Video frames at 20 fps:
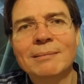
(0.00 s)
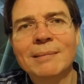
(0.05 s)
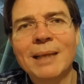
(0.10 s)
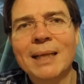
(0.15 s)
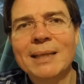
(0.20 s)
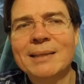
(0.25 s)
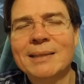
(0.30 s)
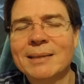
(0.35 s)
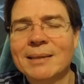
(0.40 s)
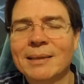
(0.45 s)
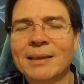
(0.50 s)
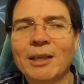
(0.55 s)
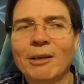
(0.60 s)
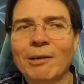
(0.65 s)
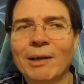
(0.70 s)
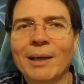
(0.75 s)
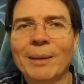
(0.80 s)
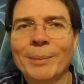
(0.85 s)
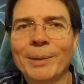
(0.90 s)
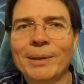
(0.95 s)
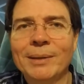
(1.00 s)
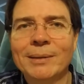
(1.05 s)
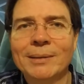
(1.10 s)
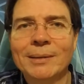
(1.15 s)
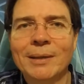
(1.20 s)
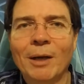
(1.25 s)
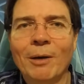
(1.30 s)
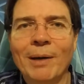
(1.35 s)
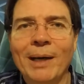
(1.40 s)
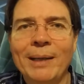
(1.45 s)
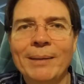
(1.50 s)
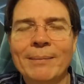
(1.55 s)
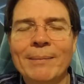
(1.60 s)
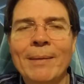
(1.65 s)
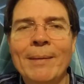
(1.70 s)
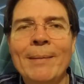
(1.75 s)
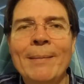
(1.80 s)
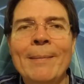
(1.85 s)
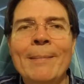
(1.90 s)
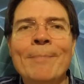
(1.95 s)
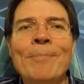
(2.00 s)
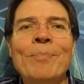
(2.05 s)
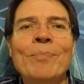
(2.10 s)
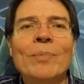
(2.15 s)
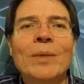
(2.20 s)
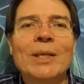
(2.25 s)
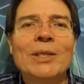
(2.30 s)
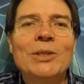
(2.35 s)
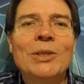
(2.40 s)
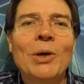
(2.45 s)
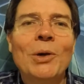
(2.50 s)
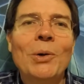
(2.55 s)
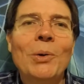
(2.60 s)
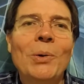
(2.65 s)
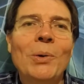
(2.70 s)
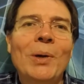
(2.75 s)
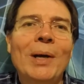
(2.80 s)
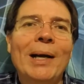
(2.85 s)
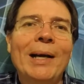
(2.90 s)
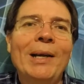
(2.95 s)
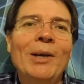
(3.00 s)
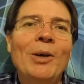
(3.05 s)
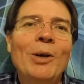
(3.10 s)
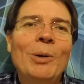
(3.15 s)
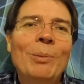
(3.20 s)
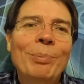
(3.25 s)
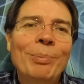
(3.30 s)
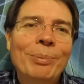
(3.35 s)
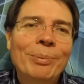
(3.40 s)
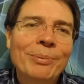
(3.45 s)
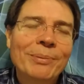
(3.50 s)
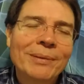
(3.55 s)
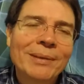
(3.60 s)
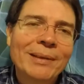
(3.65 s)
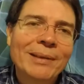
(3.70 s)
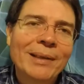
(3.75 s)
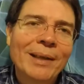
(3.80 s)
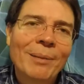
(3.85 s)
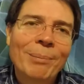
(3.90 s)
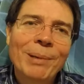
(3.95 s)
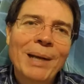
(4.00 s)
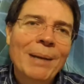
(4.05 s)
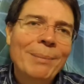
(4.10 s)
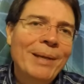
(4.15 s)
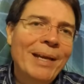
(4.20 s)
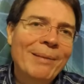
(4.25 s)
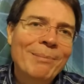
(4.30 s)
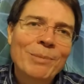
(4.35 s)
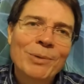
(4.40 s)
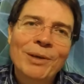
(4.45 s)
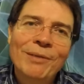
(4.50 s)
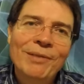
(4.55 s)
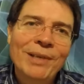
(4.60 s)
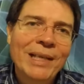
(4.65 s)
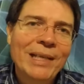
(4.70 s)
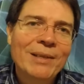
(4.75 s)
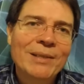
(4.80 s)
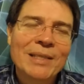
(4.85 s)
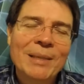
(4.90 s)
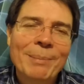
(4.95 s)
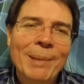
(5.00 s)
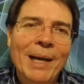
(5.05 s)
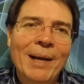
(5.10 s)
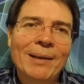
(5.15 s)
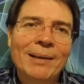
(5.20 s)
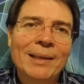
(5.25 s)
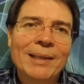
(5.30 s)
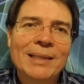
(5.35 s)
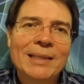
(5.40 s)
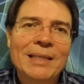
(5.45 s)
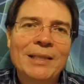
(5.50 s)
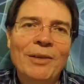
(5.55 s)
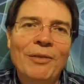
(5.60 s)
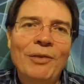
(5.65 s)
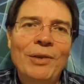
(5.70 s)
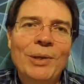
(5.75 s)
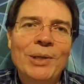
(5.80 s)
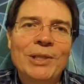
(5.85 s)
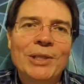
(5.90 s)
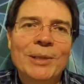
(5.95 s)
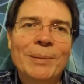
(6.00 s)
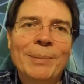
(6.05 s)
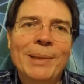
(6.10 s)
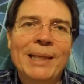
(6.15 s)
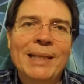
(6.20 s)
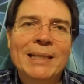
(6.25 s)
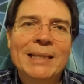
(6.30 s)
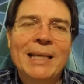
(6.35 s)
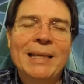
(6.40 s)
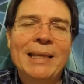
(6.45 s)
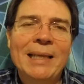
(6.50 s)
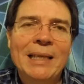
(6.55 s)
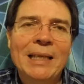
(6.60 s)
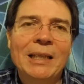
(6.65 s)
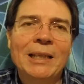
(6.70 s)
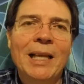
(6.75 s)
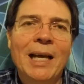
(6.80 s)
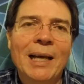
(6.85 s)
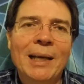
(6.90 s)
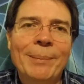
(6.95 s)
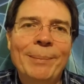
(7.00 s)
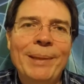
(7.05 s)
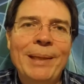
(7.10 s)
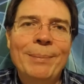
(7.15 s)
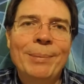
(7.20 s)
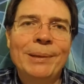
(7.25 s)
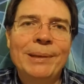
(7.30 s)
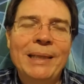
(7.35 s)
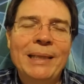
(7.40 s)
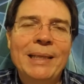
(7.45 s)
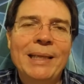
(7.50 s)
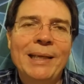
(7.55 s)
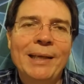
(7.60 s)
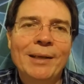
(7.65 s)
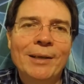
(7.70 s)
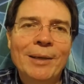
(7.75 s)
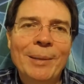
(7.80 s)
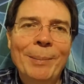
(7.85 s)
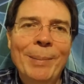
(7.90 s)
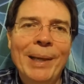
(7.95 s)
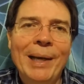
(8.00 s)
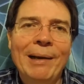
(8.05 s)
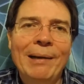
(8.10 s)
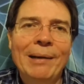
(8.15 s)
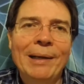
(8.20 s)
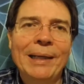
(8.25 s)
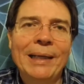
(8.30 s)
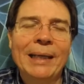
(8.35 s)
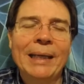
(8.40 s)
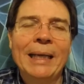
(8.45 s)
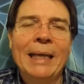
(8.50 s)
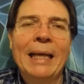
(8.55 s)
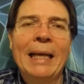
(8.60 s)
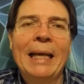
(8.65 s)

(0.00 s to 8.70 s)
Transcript: That's incredible. All right. So I hope, and I'll probably have more videos about this in the future because I think a lot of people need to hear about it,